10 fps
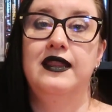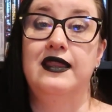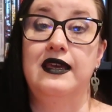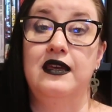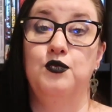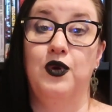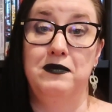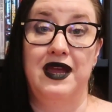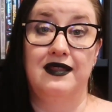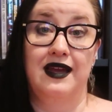the
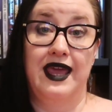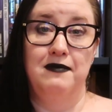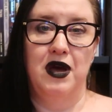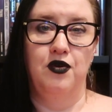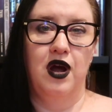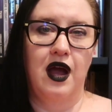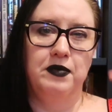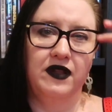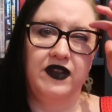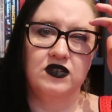remake that came out a
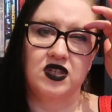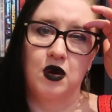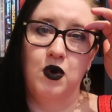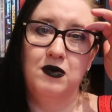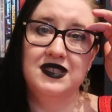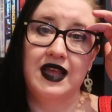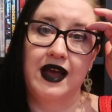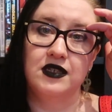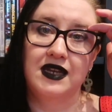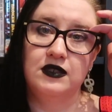couple of years ago. What was
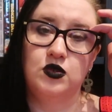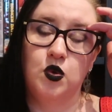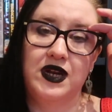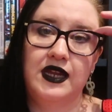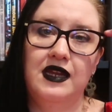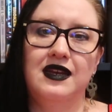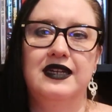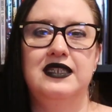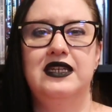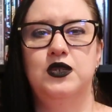that?
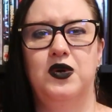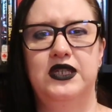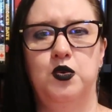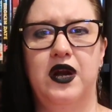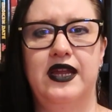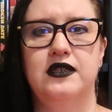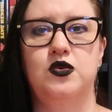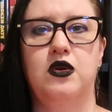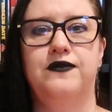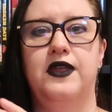2019, 2020
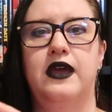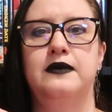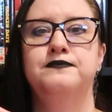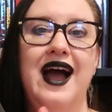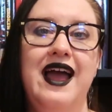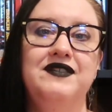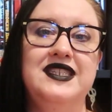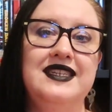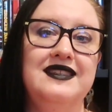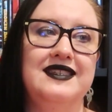sort of thing. I
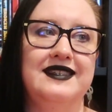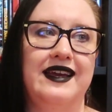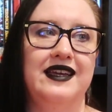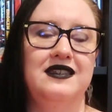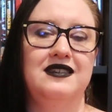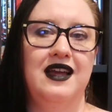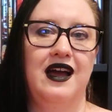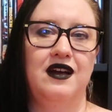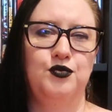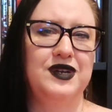haven't seen the second
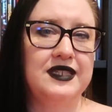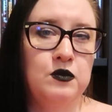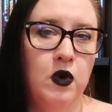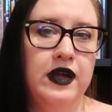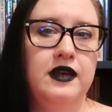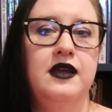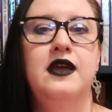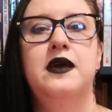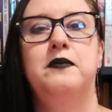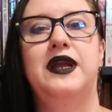uh, recent one,
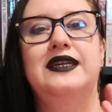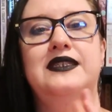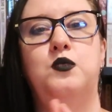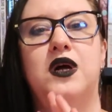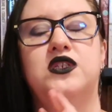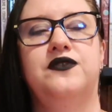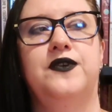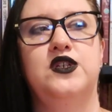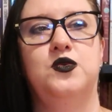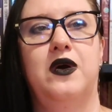but I did watch the
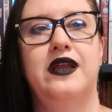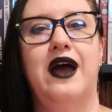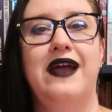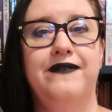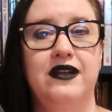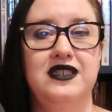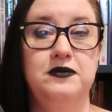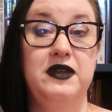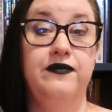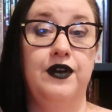first one. I found it
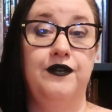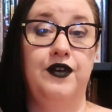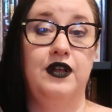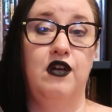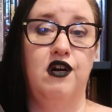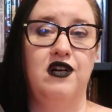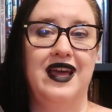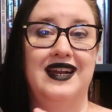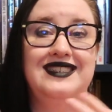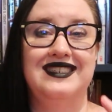to be very, very
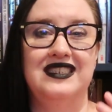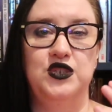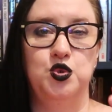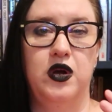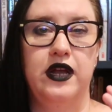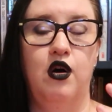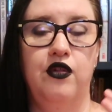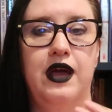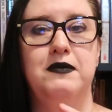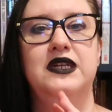long and I didn't enjoy it
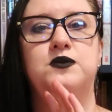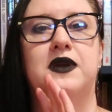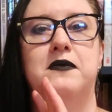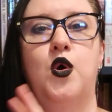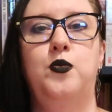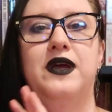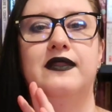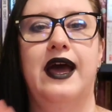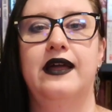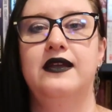all that much, but I'm
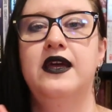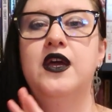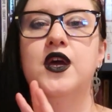hoping that